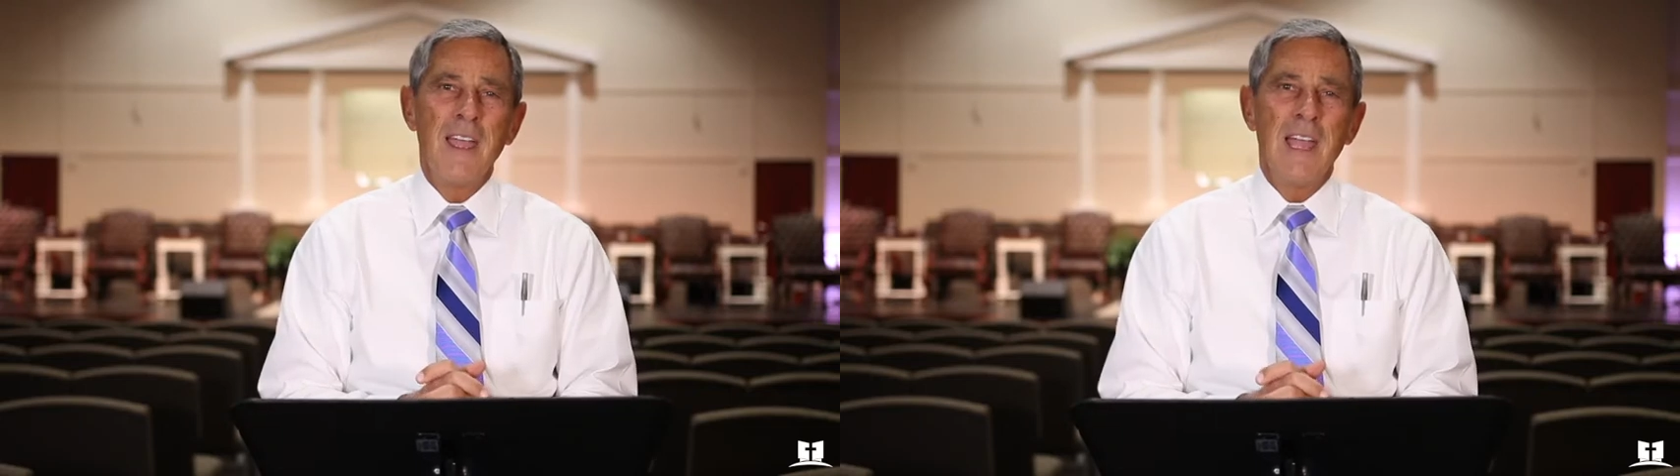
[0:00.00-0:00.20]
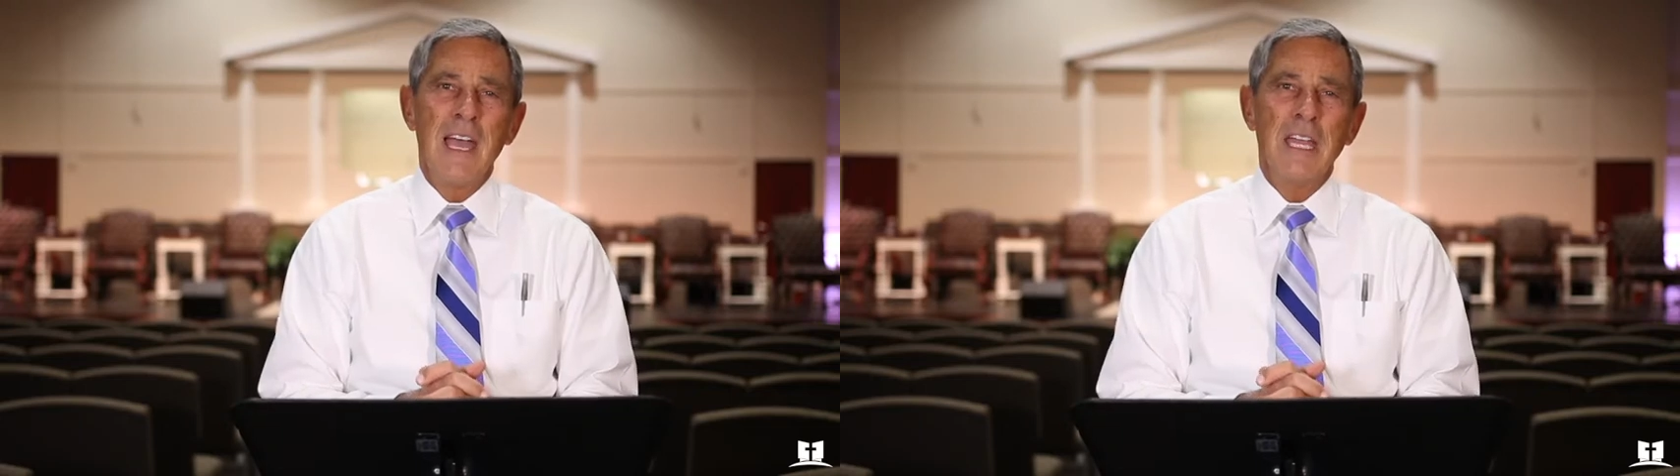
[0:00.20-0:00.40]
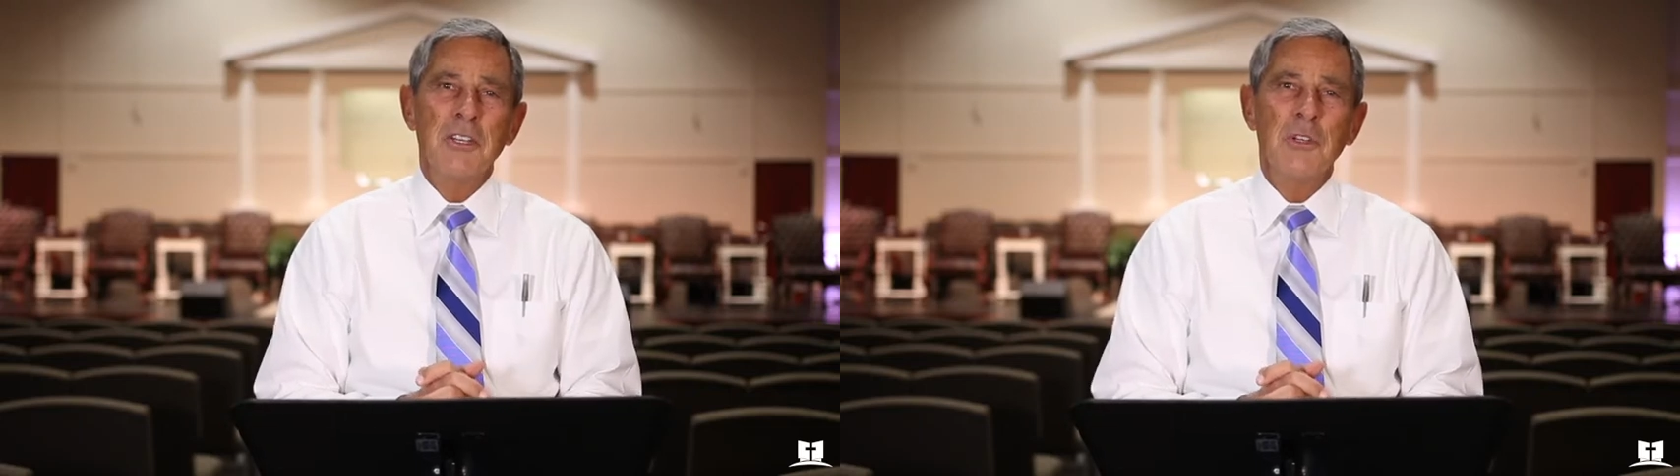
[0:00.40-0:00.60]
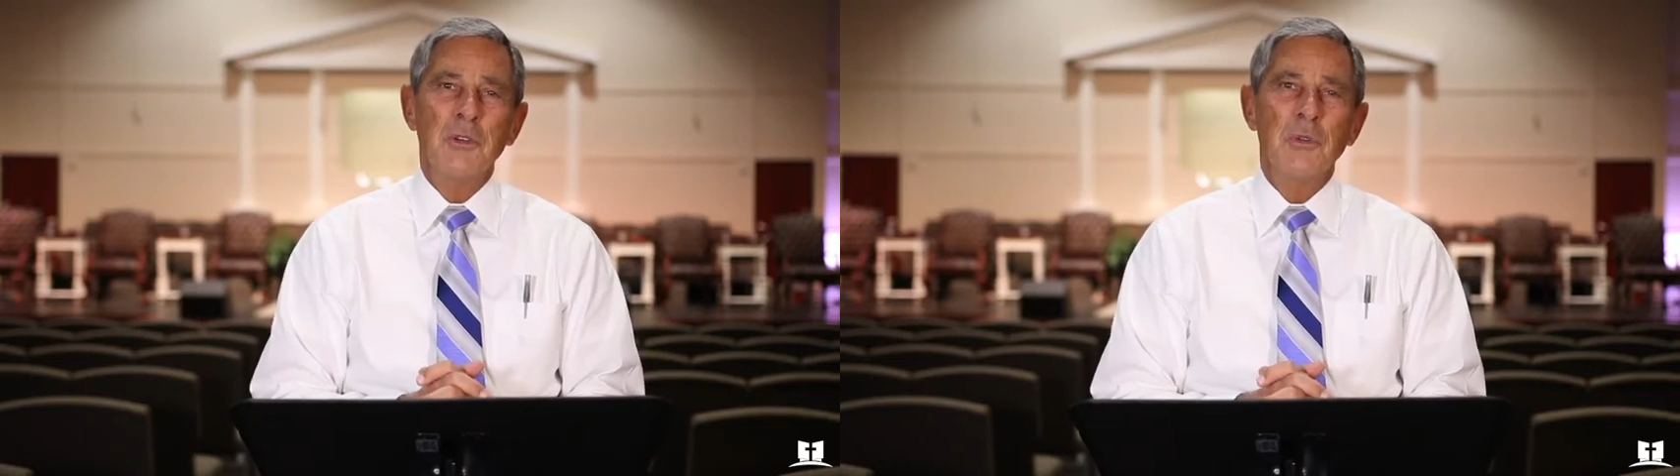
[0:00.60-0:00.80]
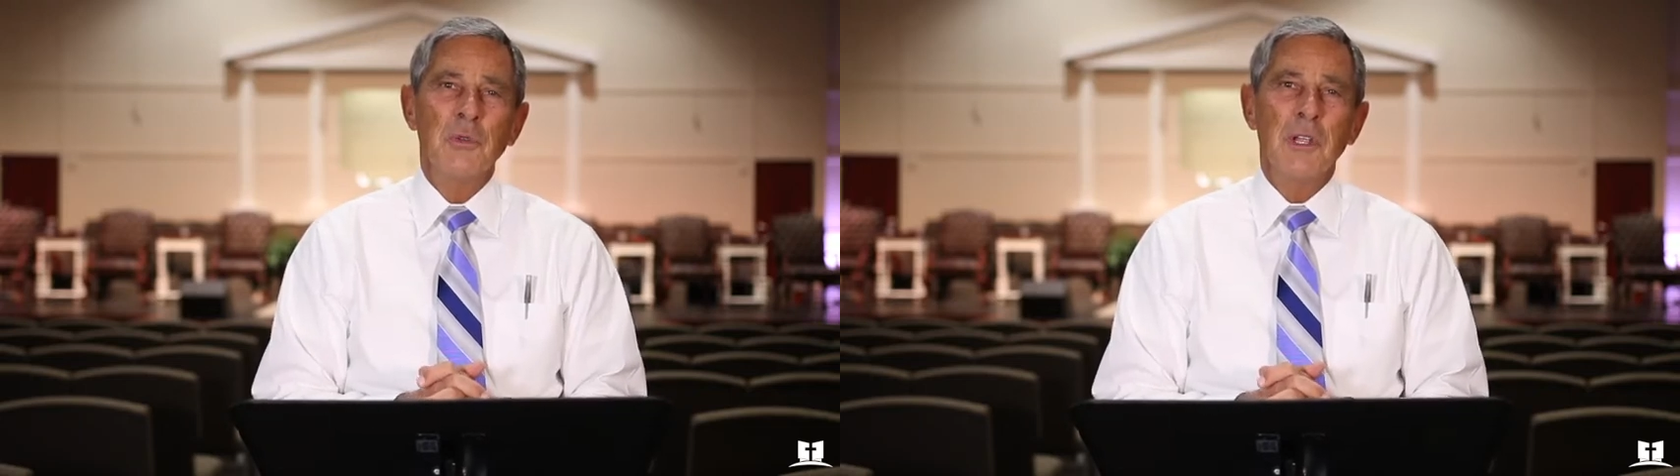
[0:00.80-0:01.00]
and
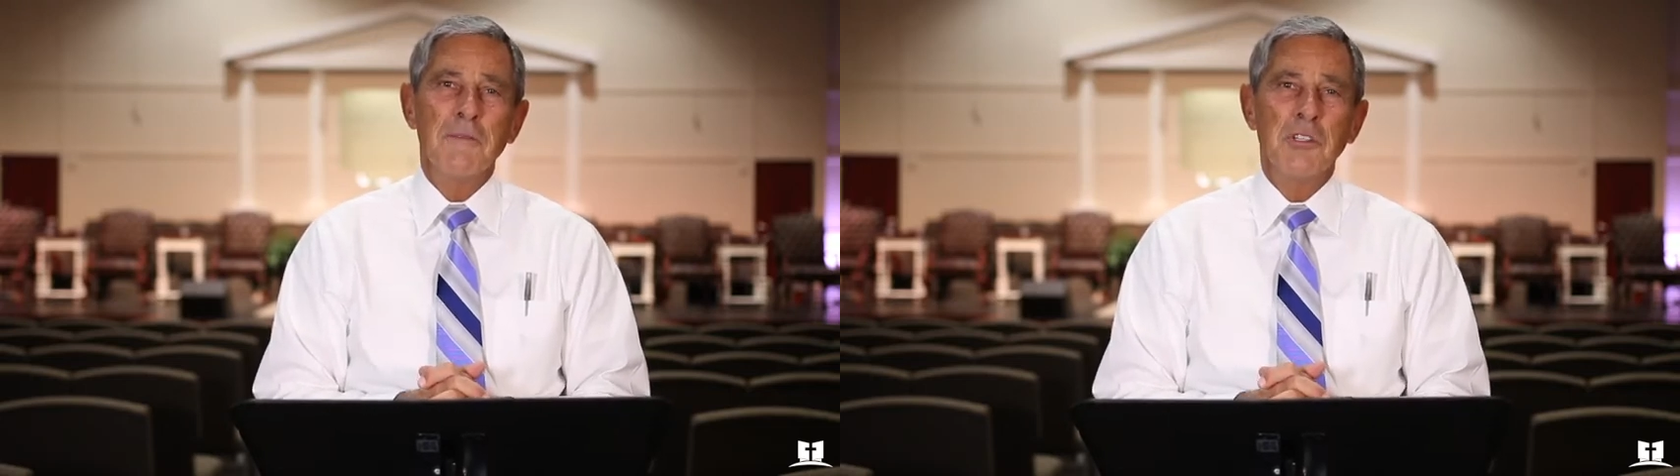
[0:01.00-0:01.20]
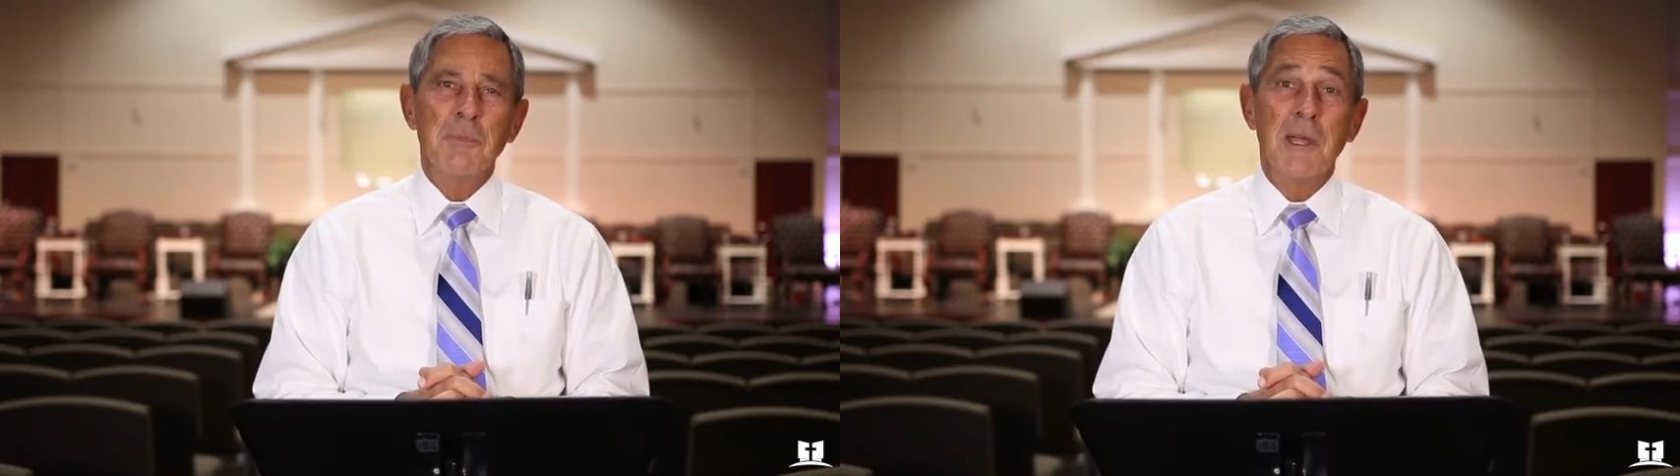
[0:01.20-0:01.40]
who love to